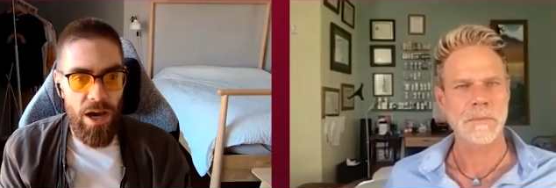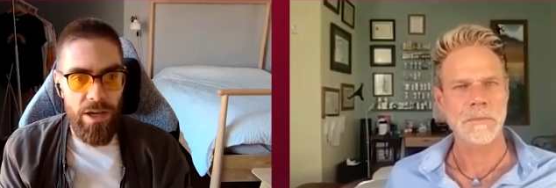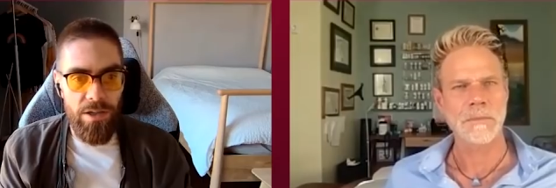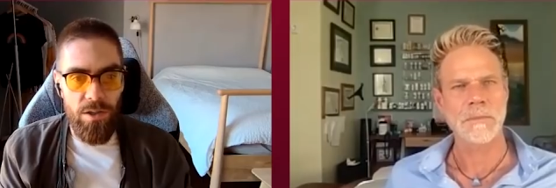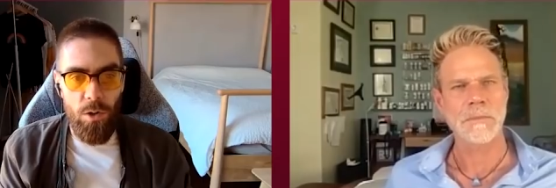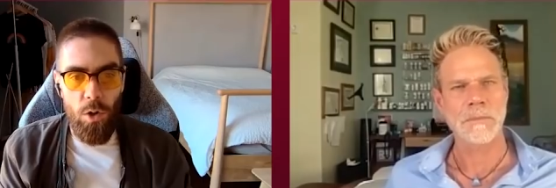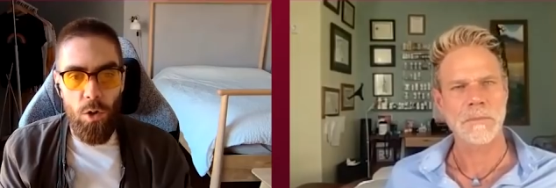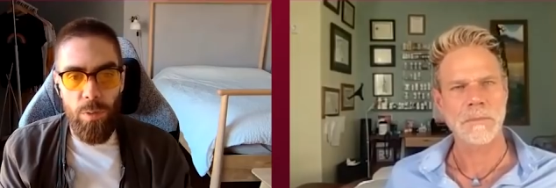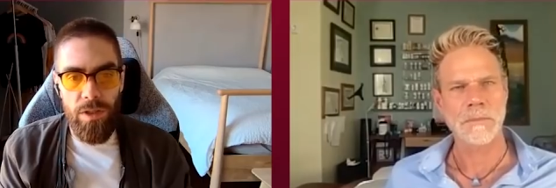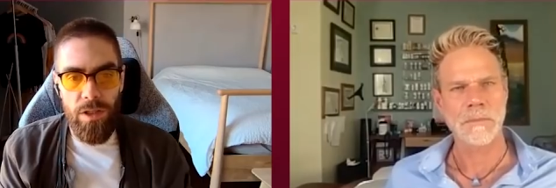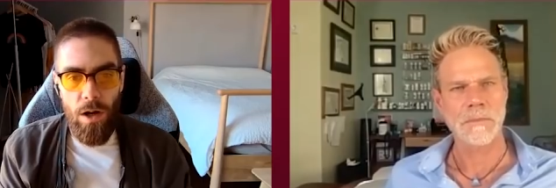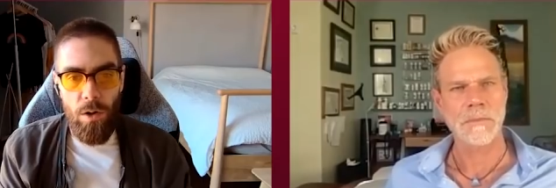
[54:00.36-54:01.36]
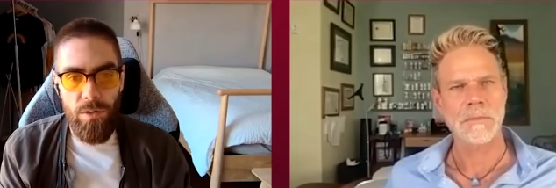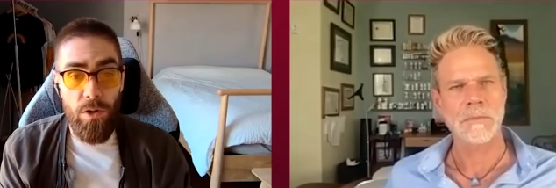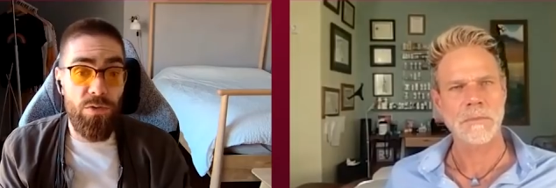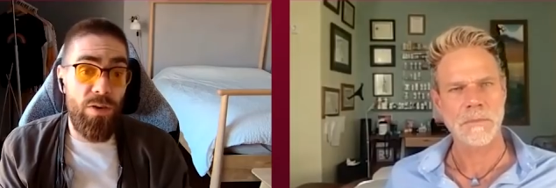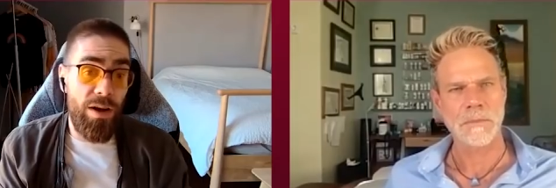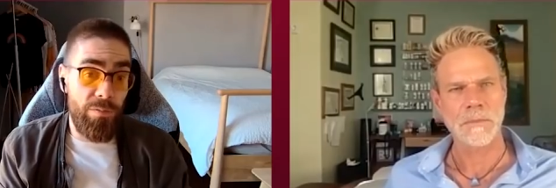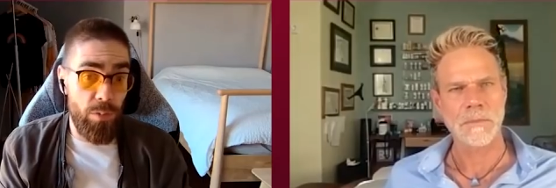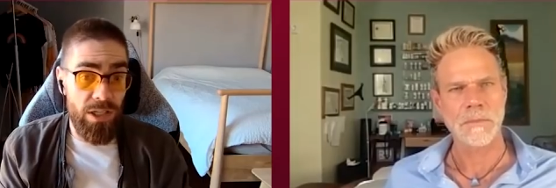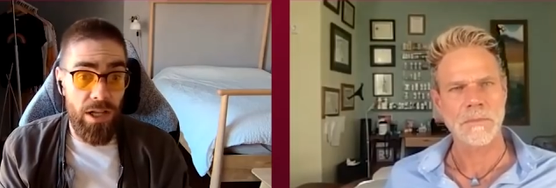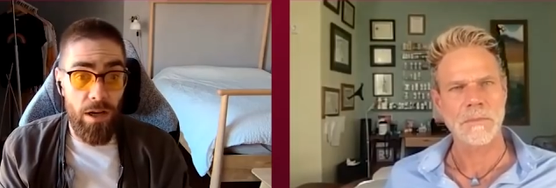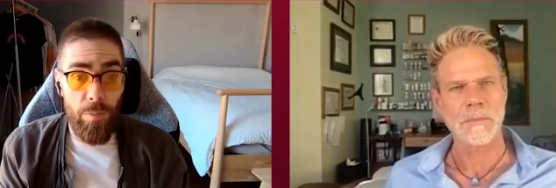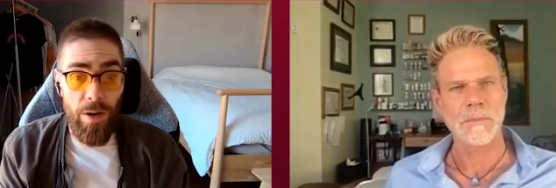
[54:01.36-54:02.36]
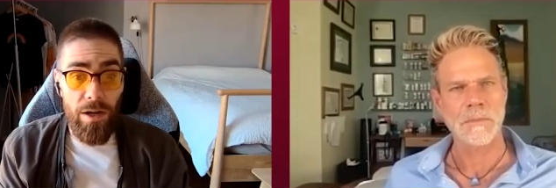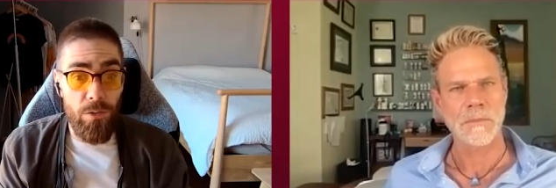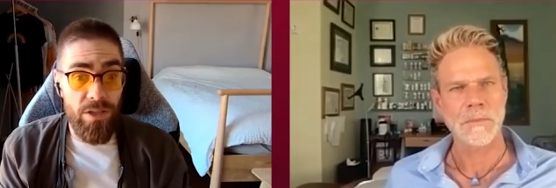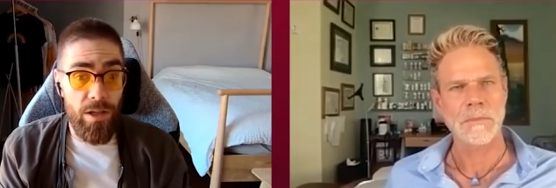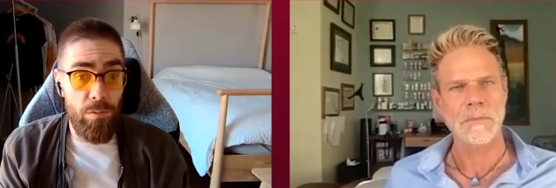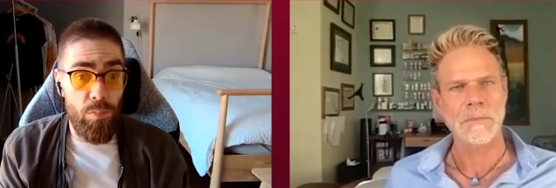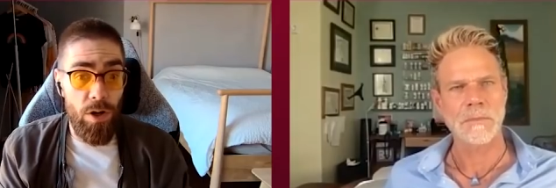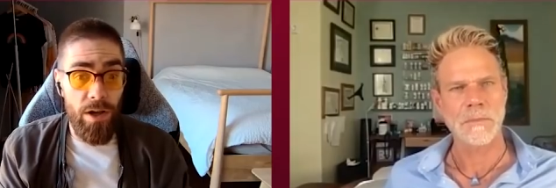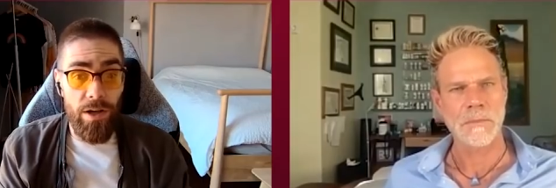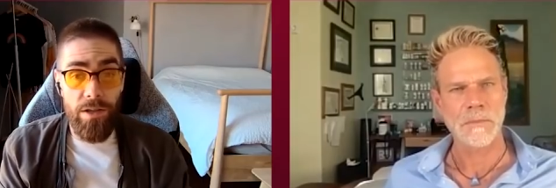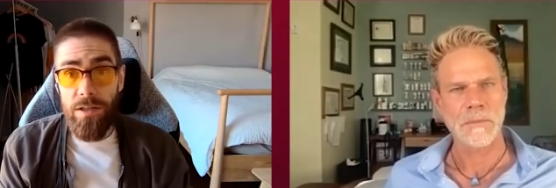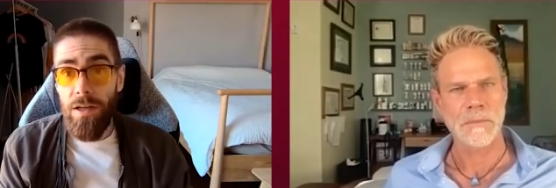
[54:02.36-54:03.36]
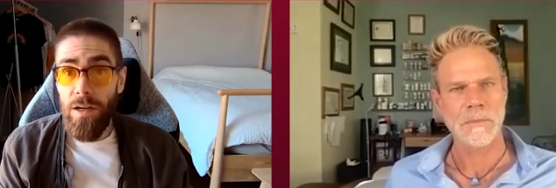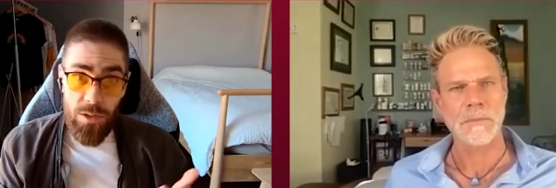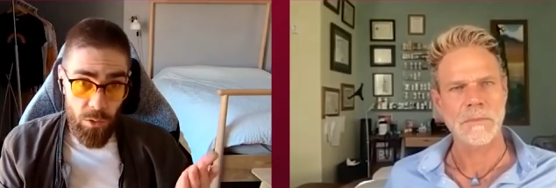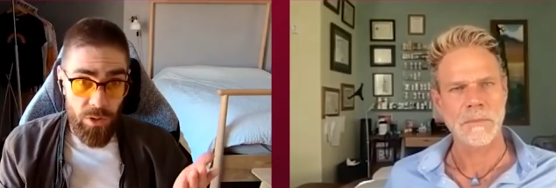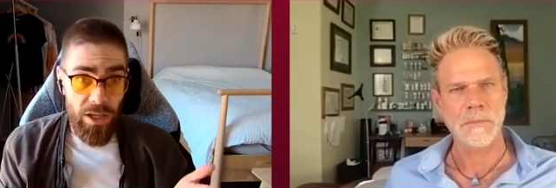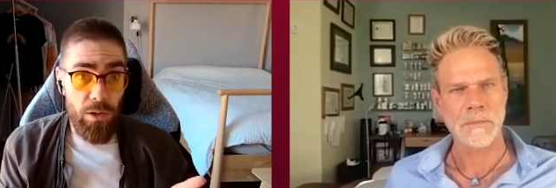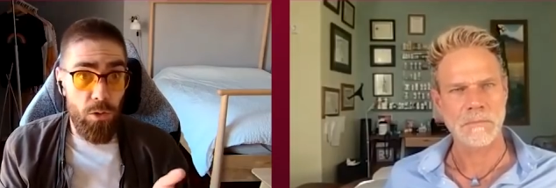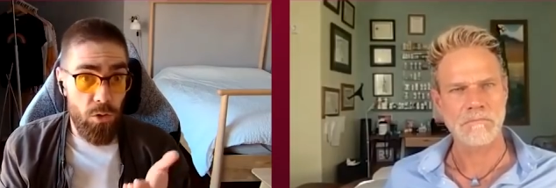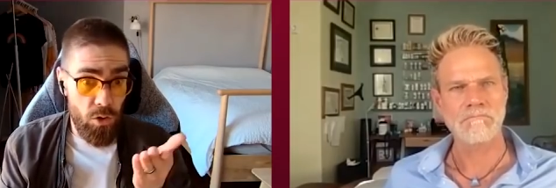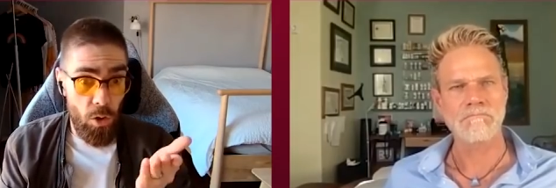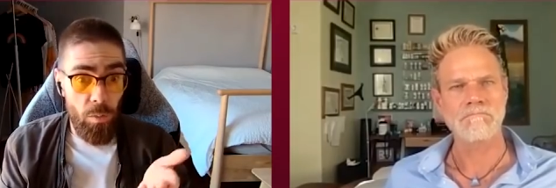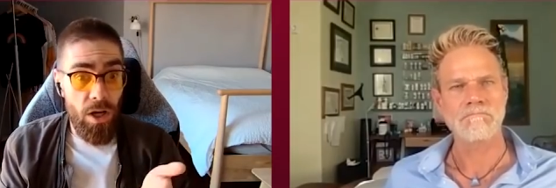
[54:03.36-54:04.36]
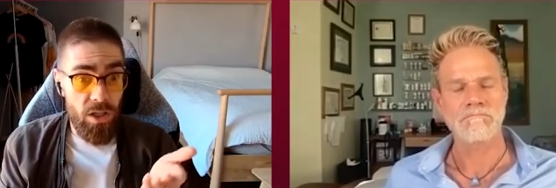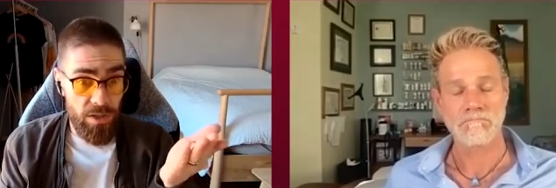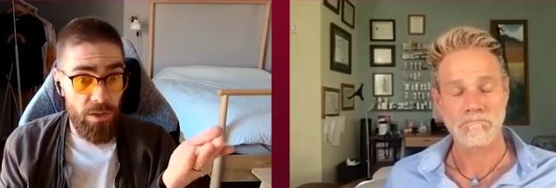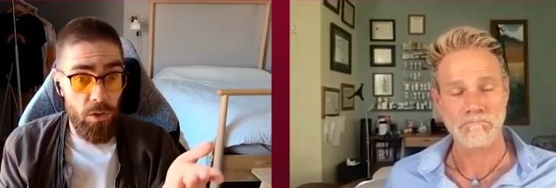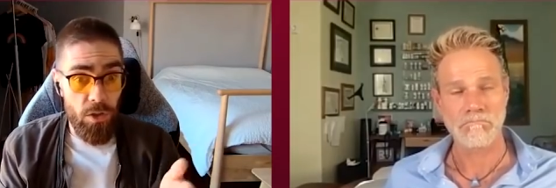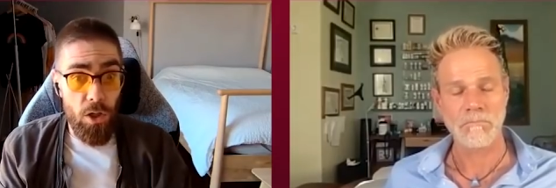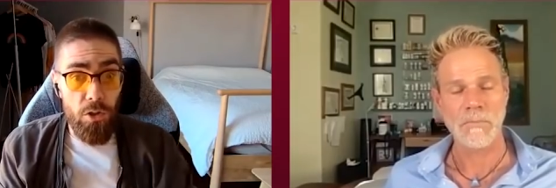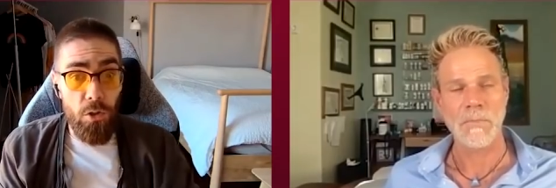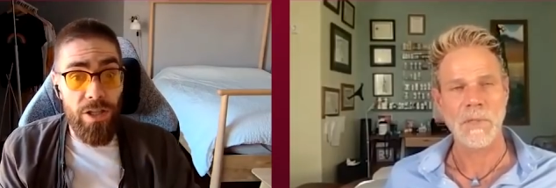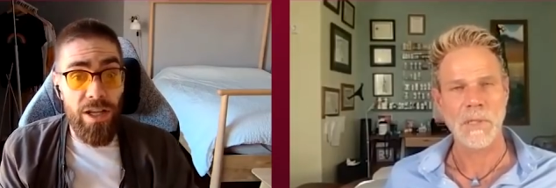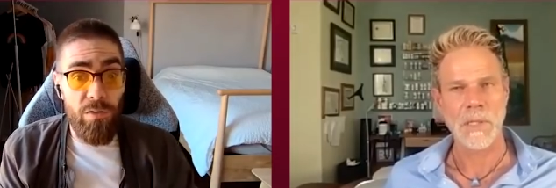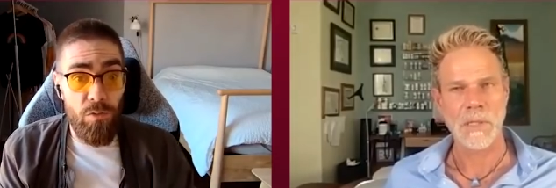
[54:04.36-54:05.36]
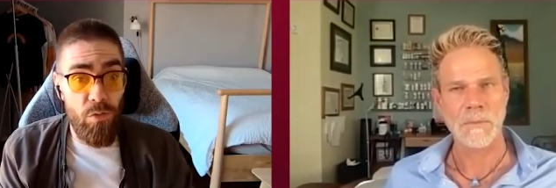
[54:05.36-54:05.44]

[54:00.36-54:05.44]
Speaker 1: guy as a coupon code there's 5% on mitozan products so thank mm-hmm. you so much and there's also that yeah.